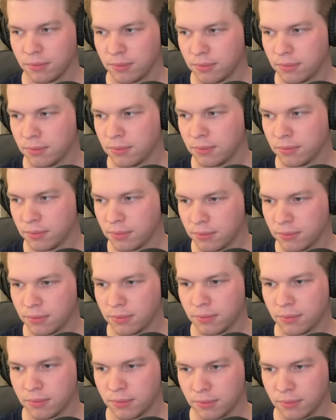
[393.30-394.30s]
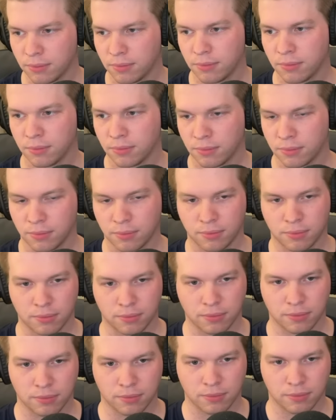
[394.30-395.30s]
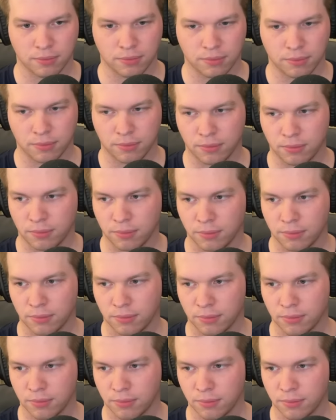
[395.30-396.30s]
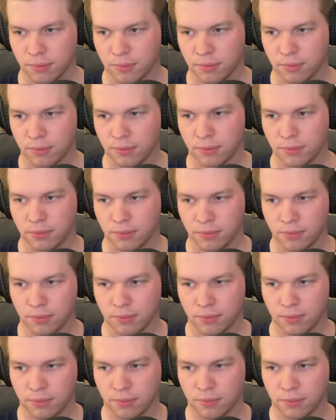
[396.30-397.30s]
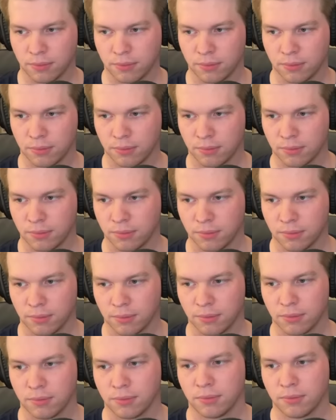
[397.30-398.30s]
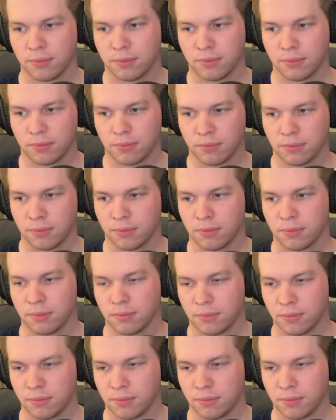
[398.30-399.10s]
(not speaking)